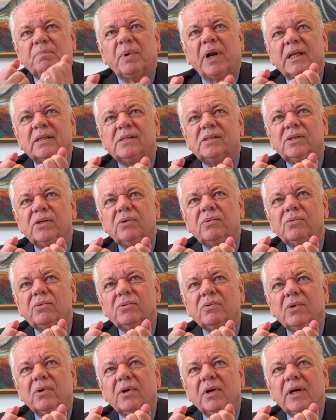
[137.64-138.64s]
Brazil
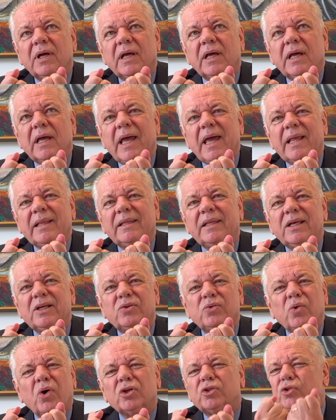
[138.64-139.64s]
and
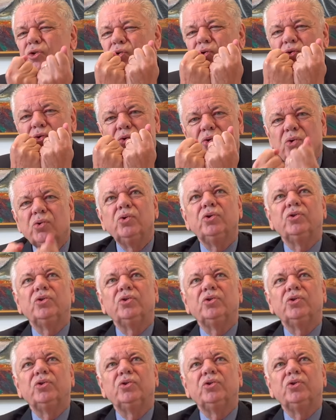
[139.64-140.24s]
this was too